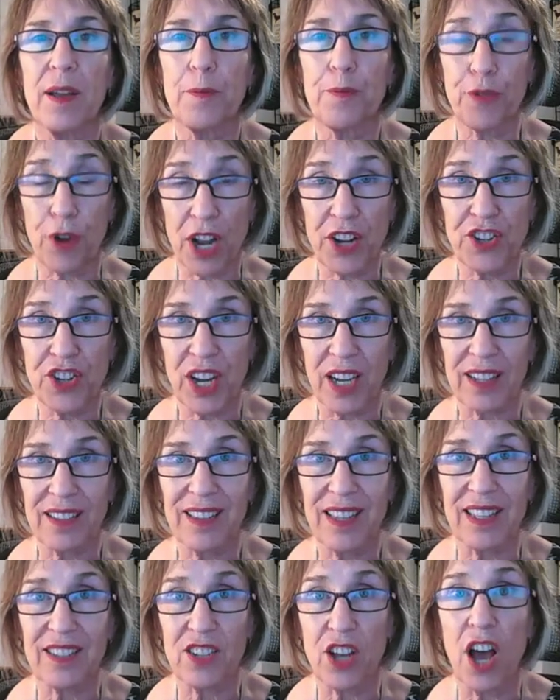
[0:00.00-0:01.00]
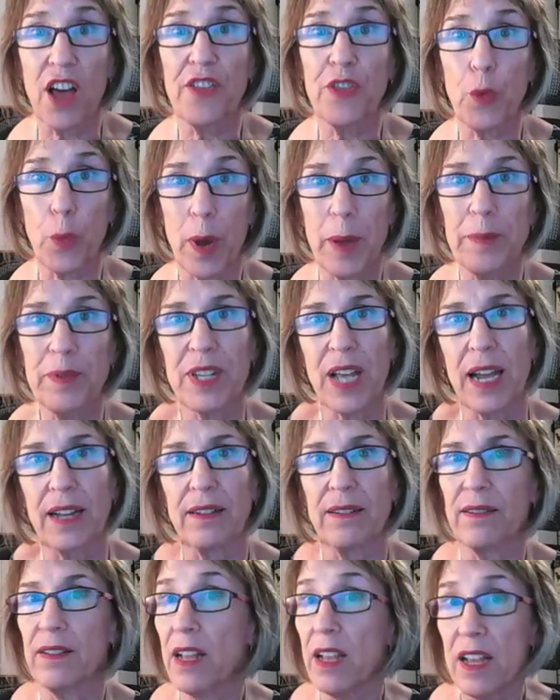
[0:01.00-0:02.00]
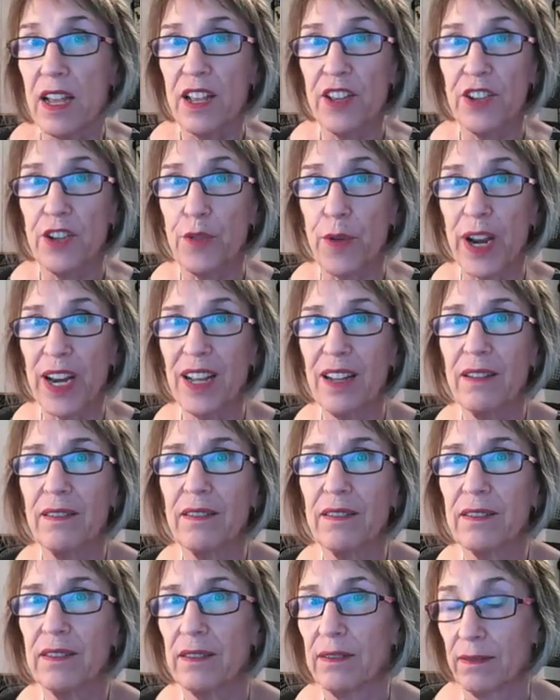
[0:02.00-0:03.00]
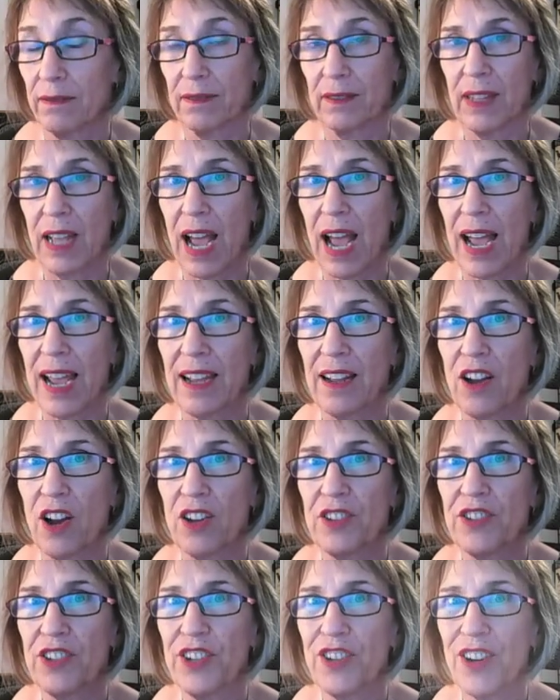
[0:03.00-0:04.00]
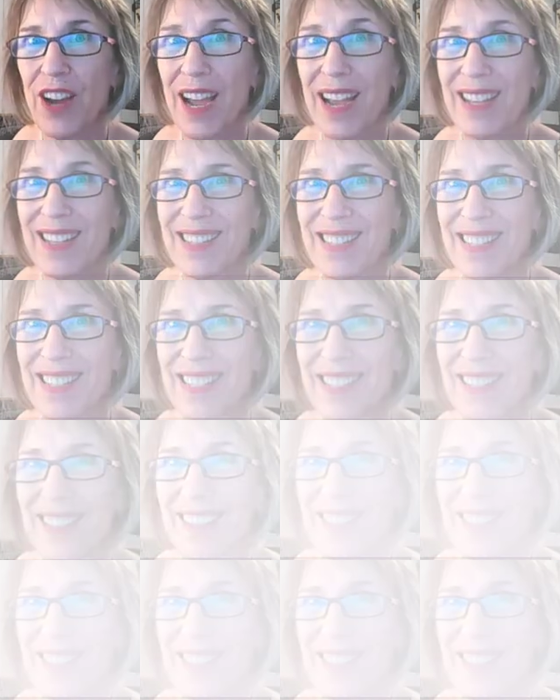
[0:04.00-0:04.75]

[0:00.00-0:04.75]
project that's on the website. You ready? Hang on to your hats.